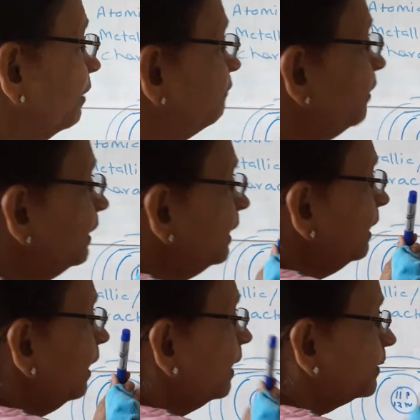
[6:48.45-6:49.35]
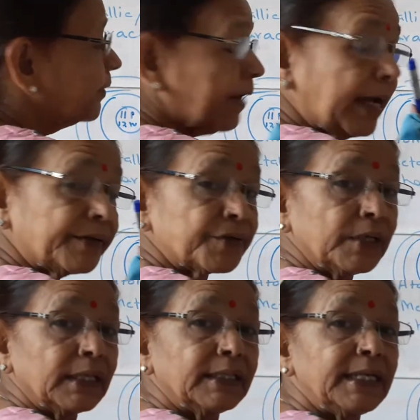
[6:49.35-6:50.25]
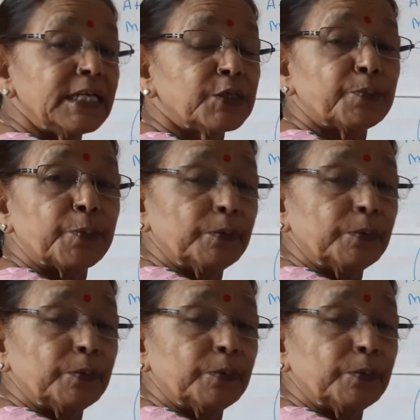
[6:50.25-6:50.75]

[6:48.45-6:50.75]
When they attract these